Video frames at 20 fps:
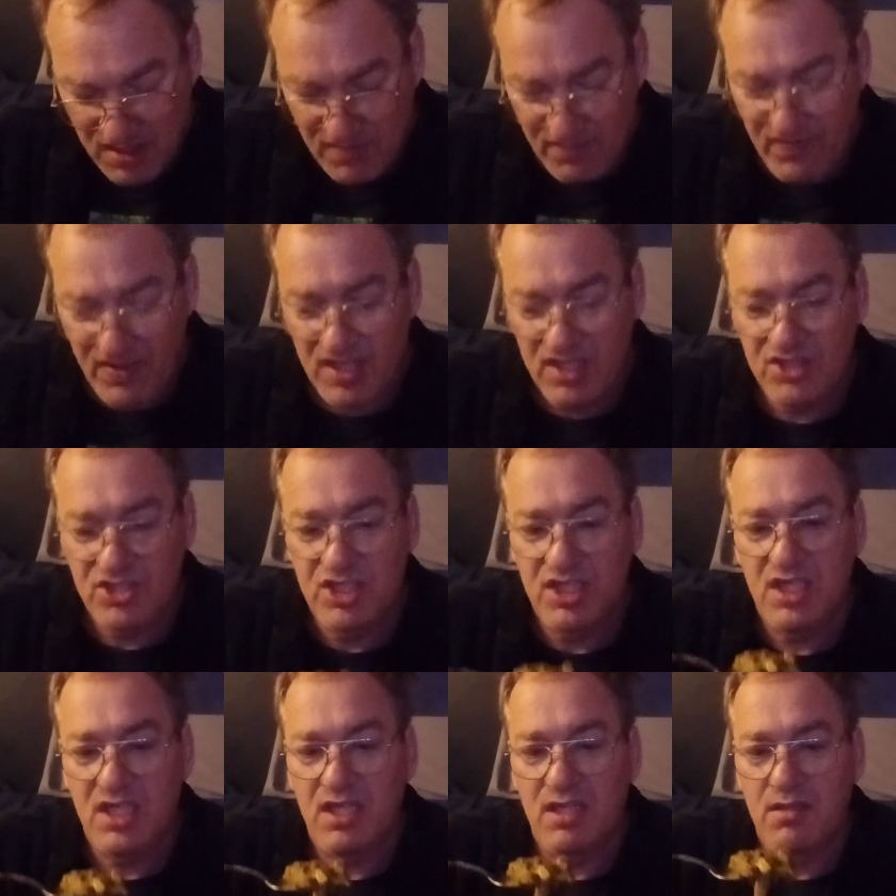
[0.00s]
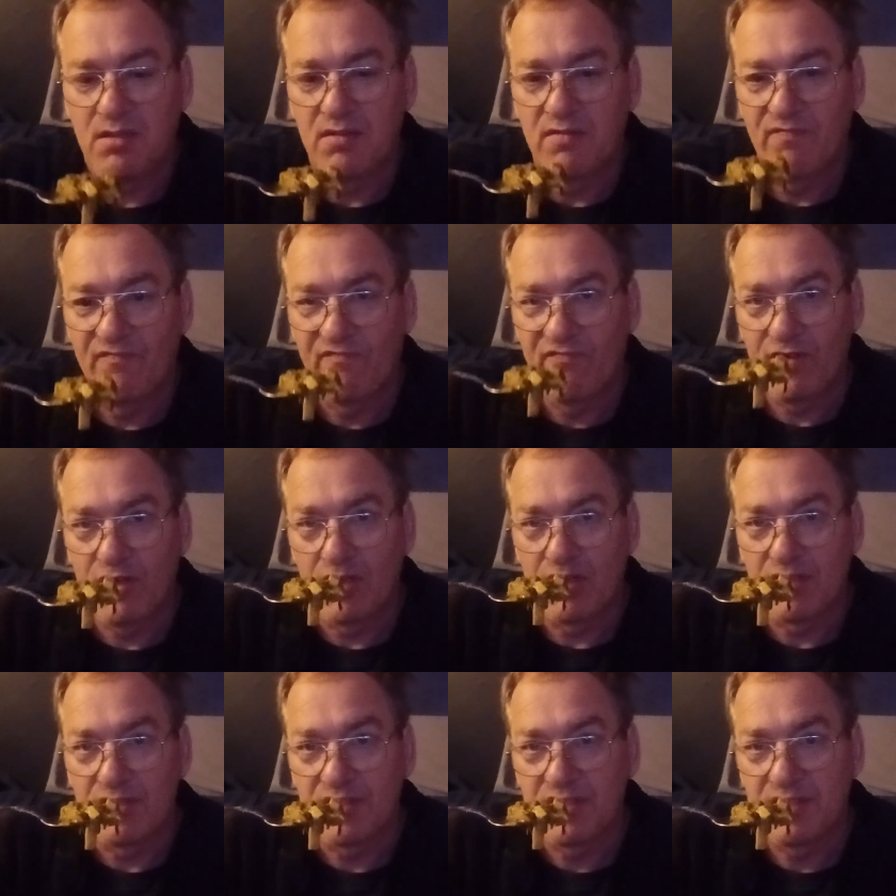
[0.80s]
fettuccine
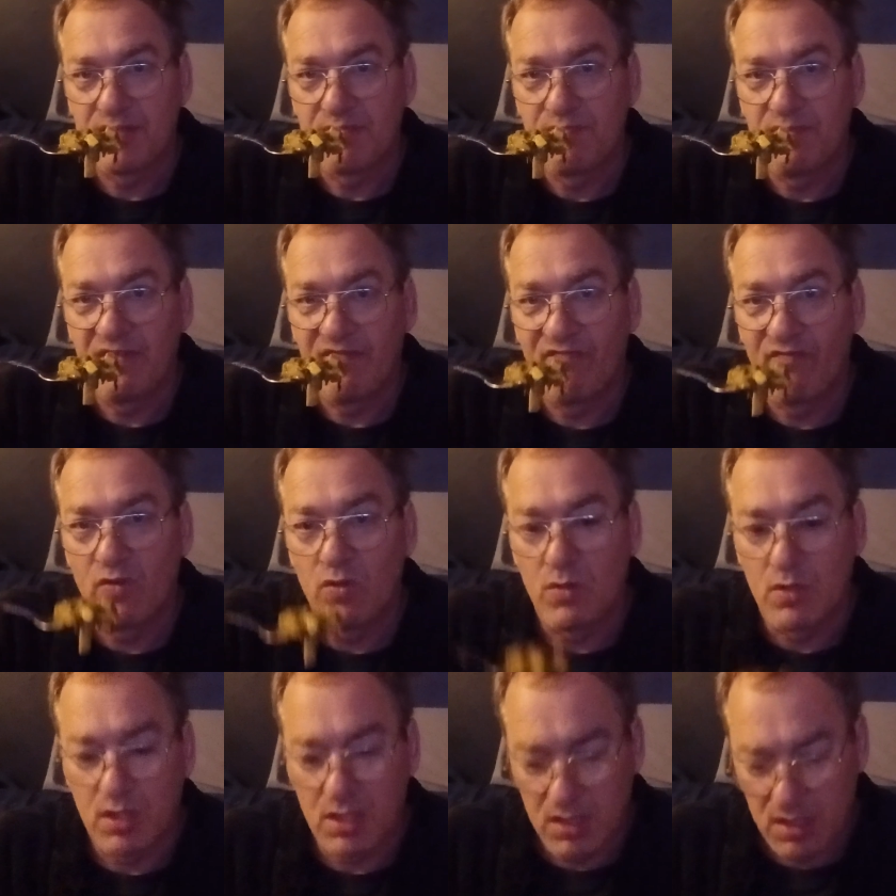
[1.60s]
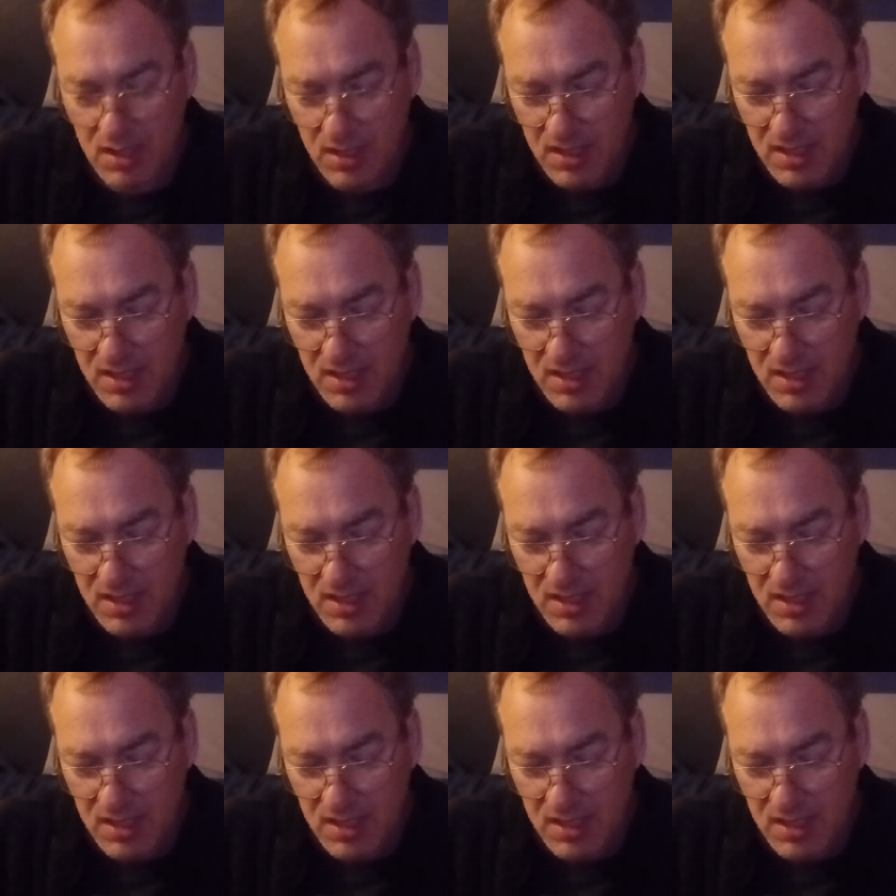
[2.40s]
first before.